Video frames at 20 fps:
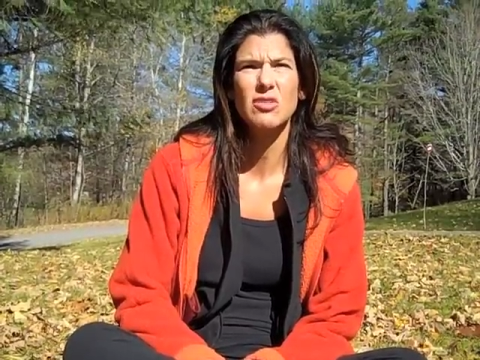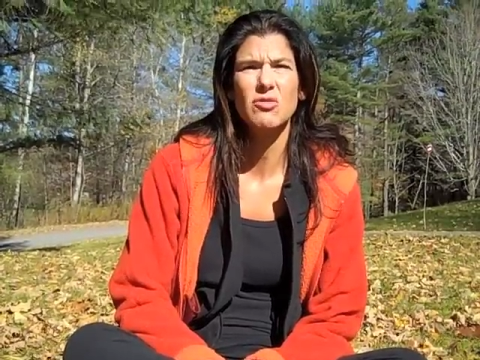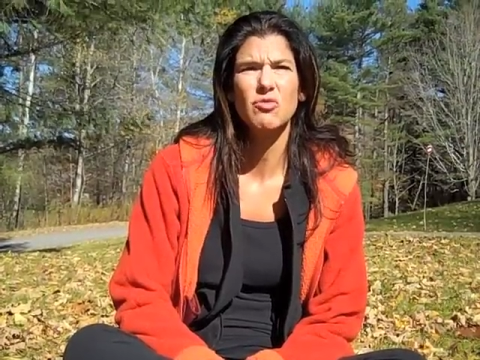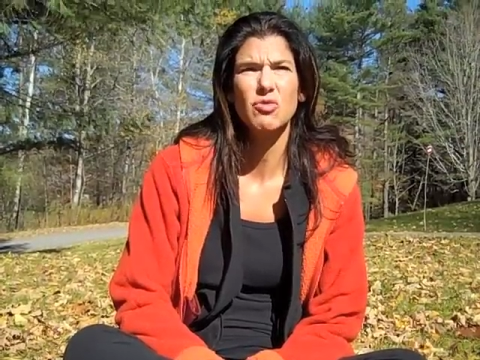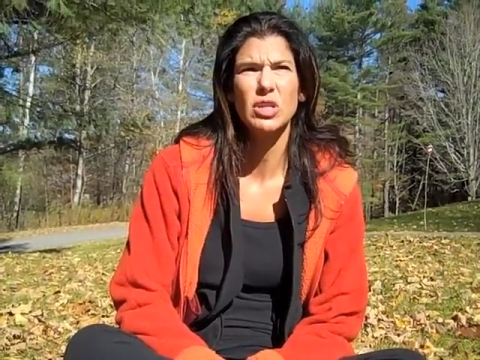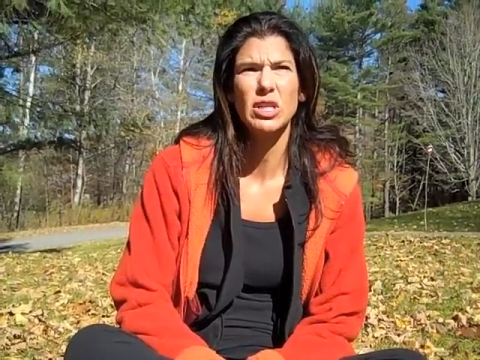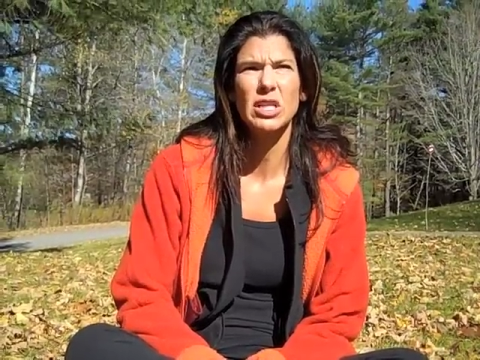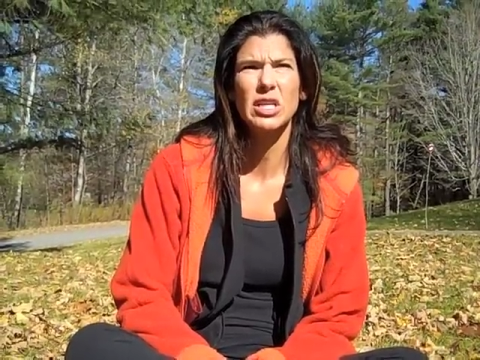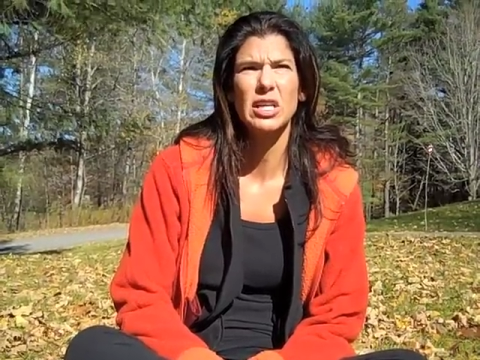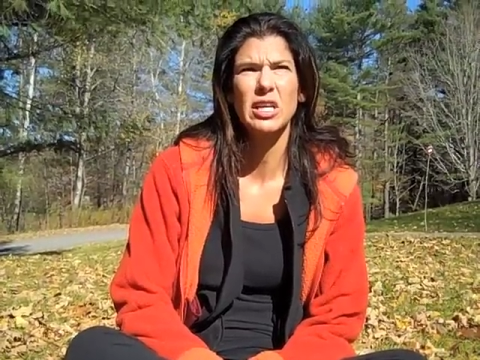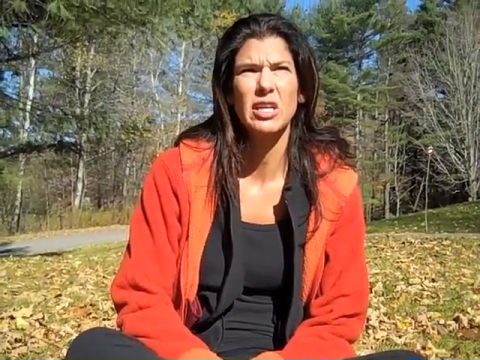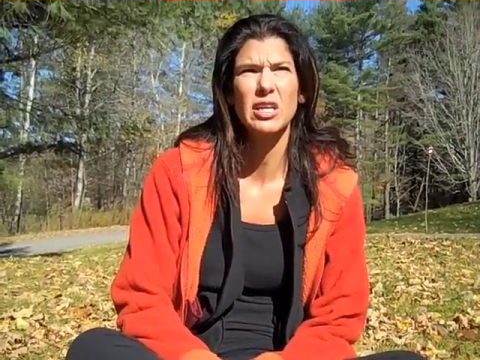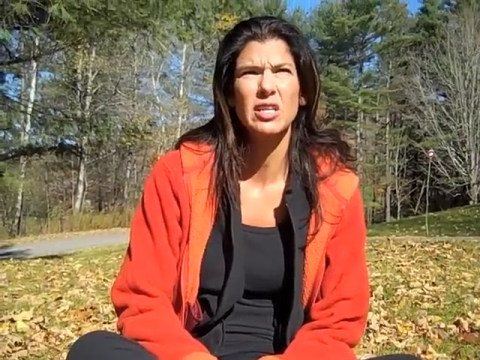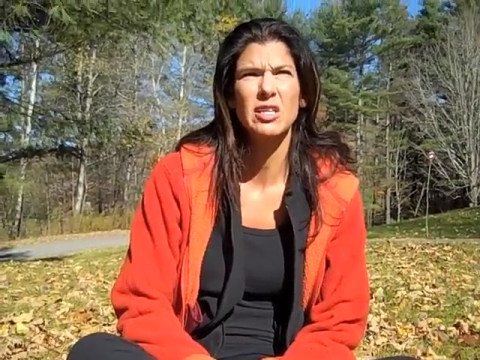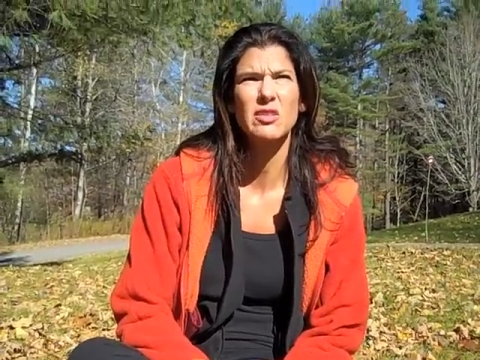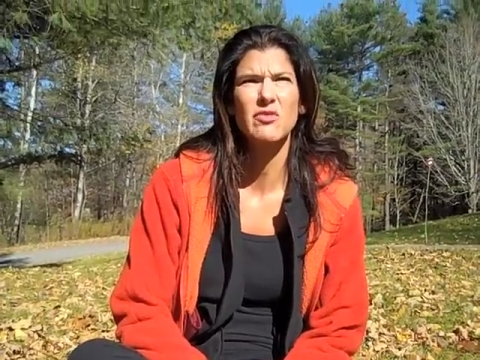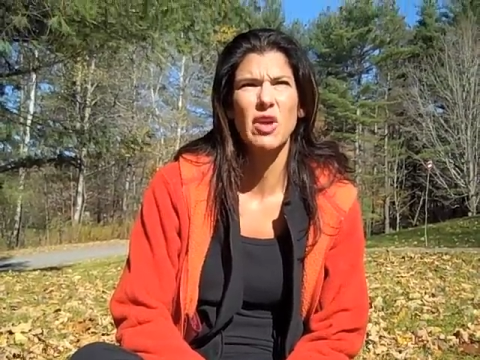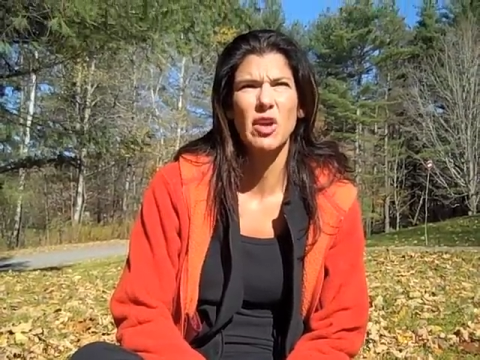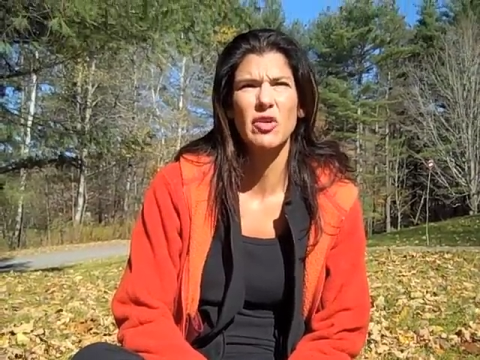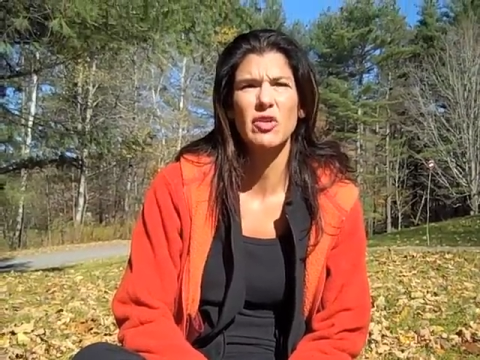really
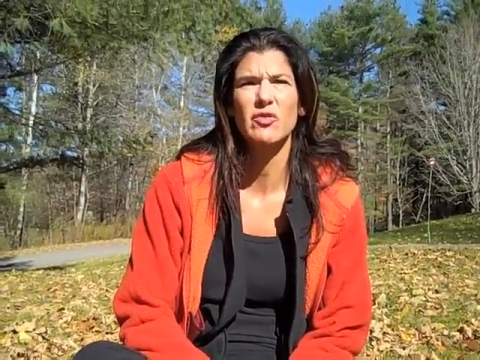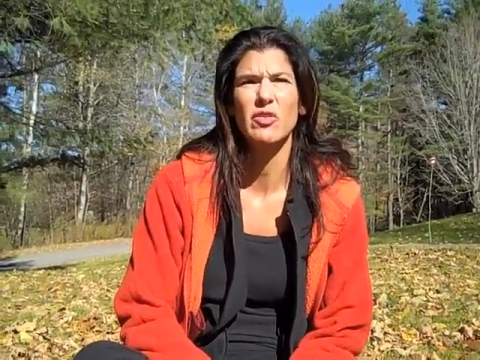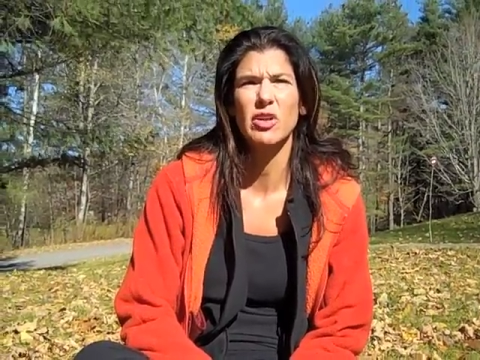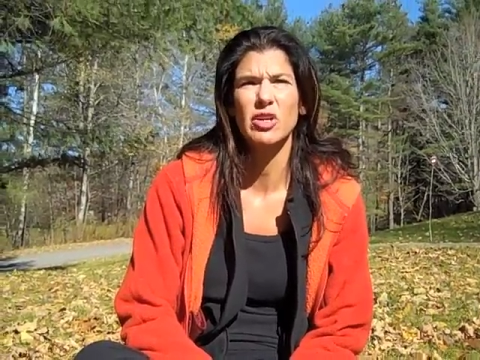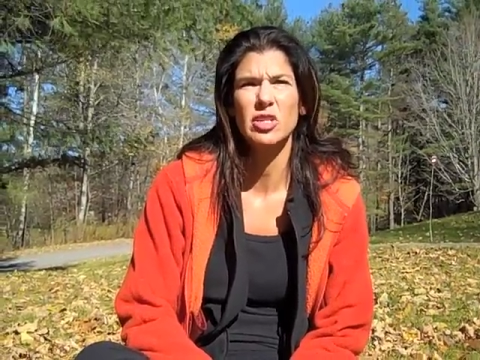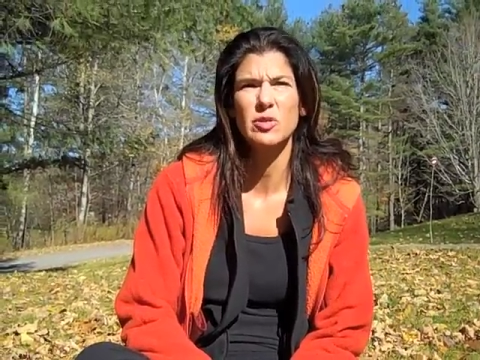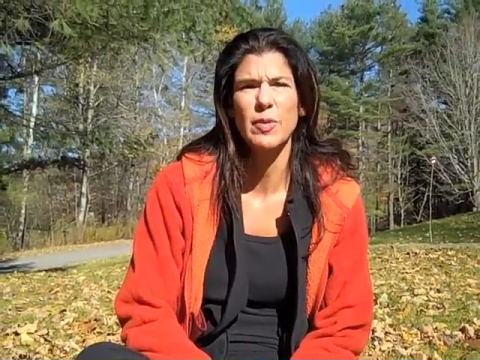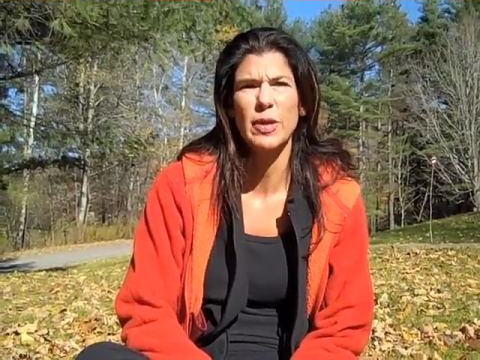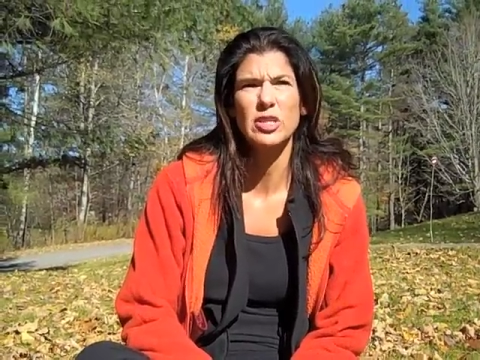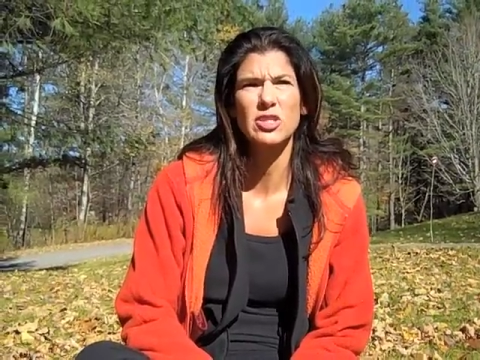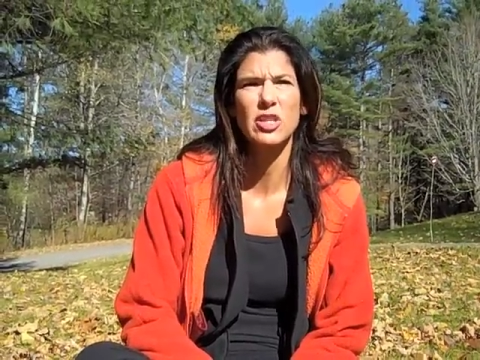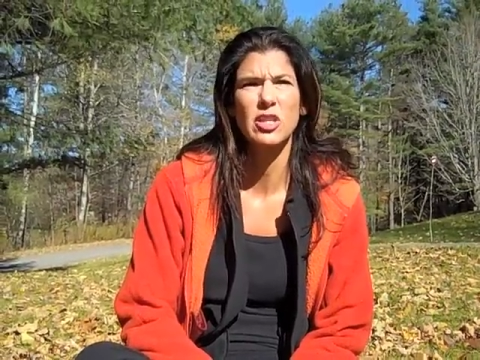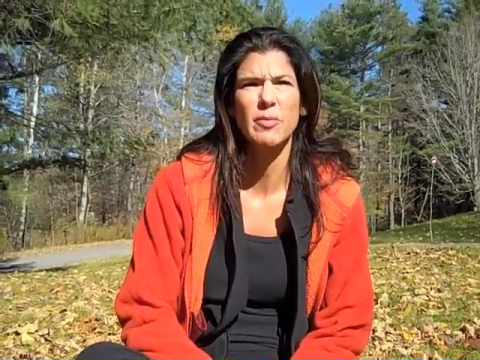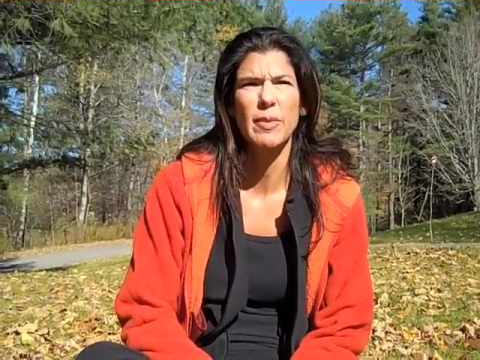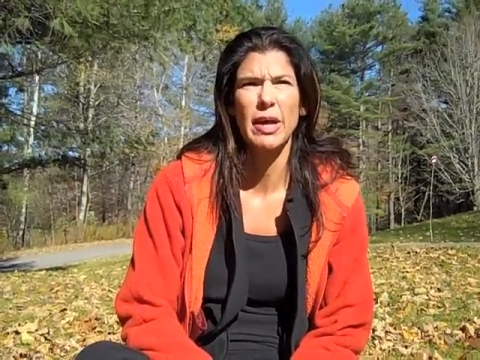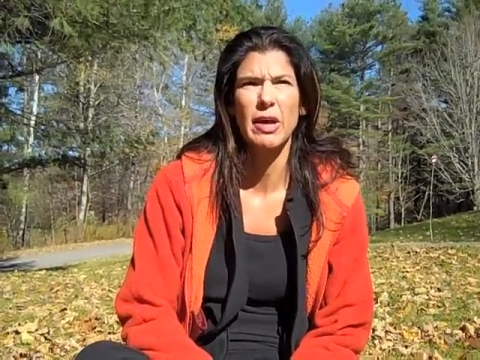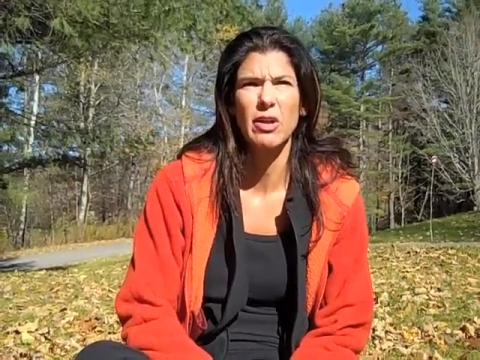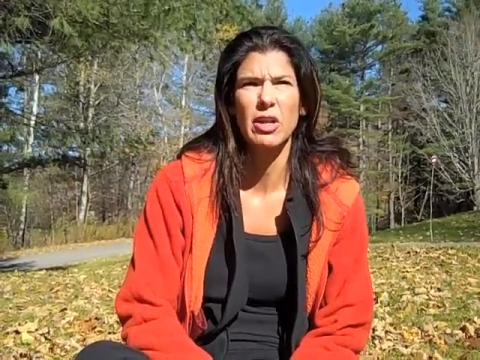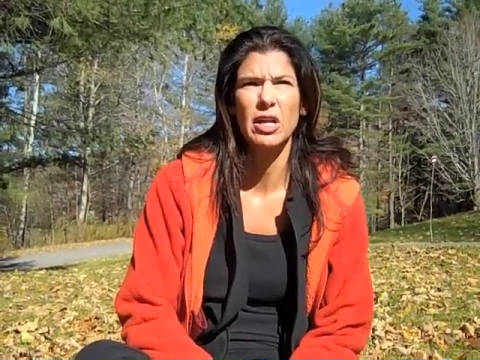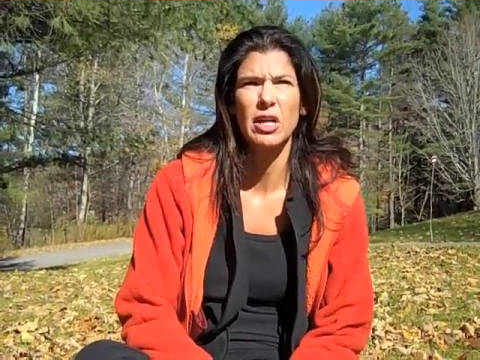very, very special
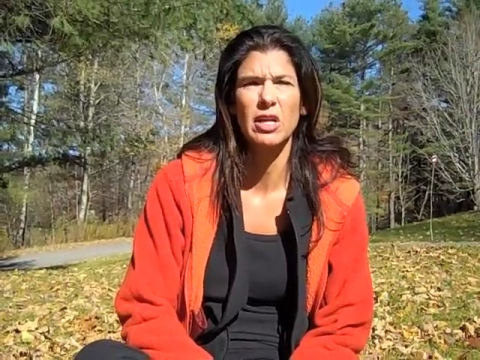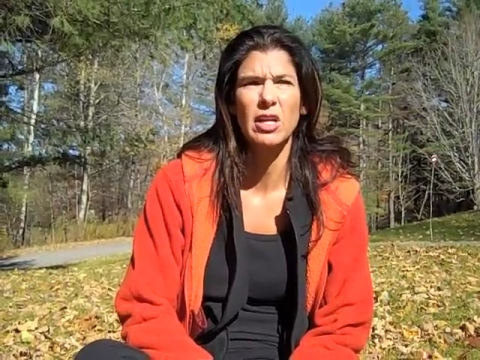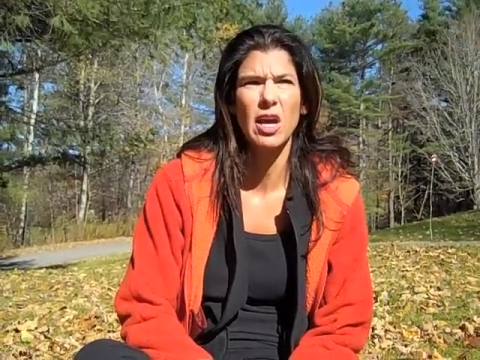about it.